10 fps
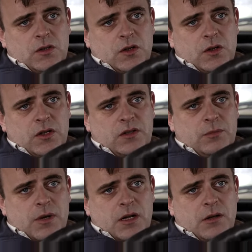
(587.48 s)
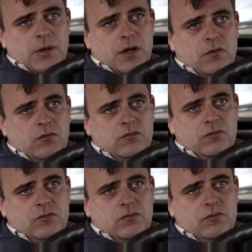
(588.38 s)
Nothing to smile about.
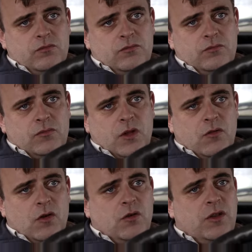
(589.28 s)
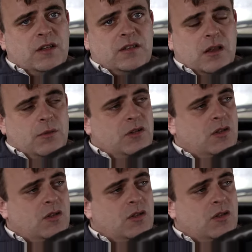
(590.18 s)
I've got nothing to celebrate,